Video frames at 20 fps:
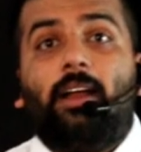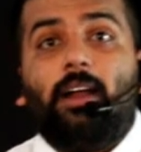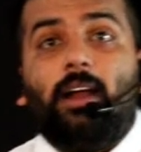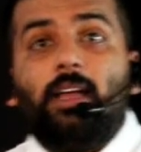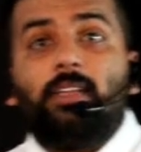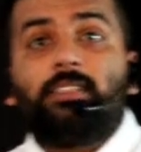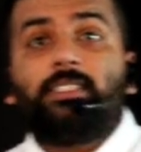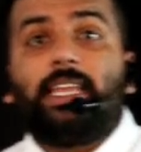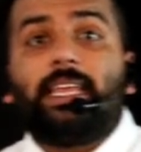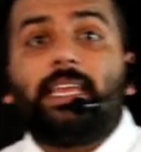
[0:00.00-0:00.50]

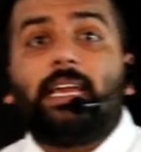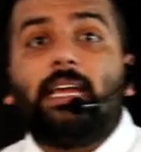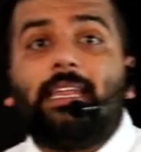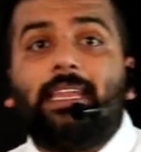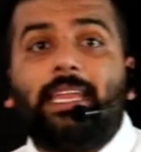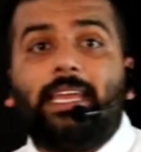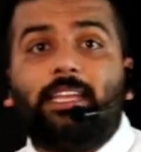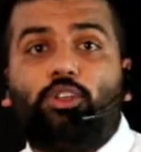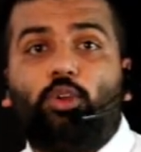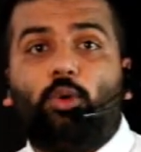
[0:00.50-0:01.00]
A single
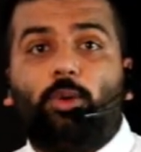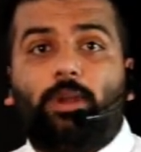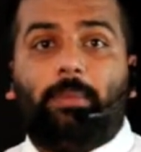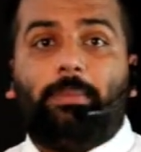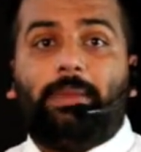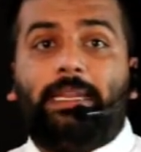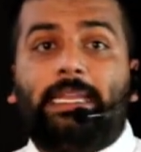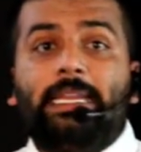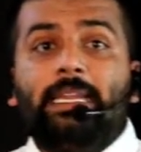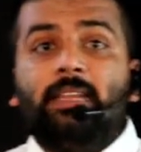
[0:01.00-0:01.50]
leg
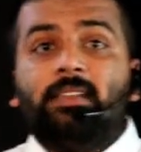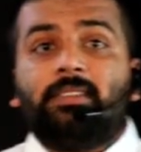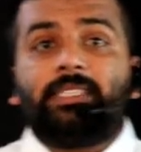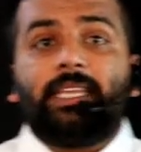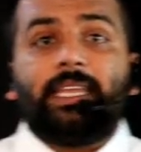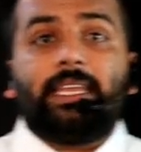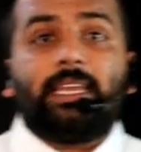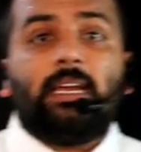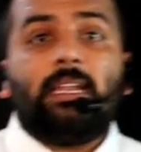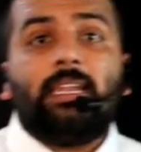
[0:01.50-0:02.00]
tournament. In a
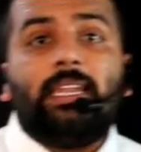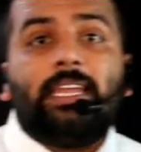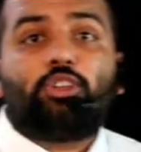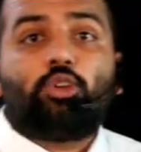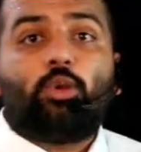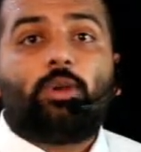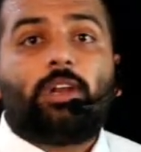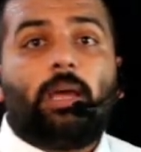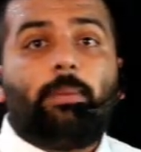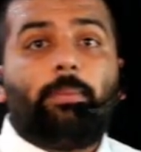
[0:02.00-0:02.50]
single leg
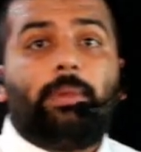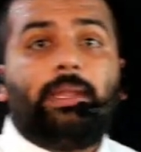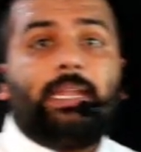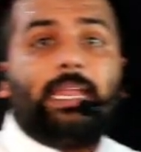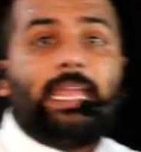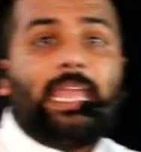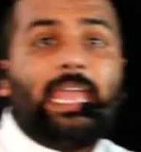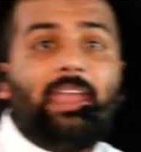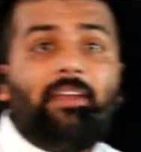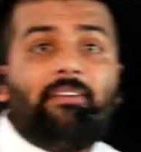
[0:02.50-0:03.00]

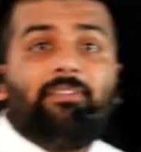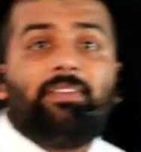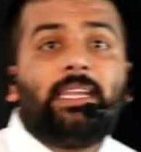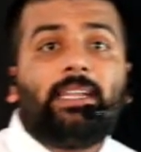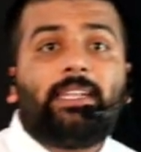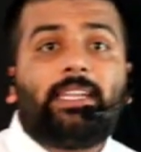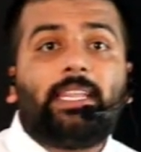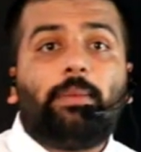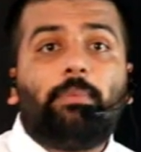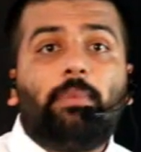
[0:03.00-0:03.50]
tournament,
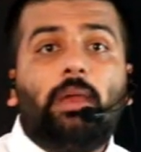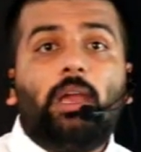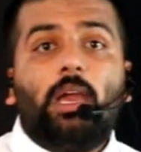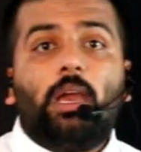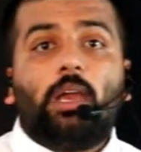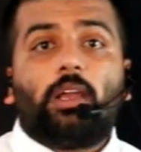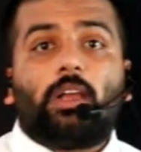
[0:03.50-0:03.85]
every team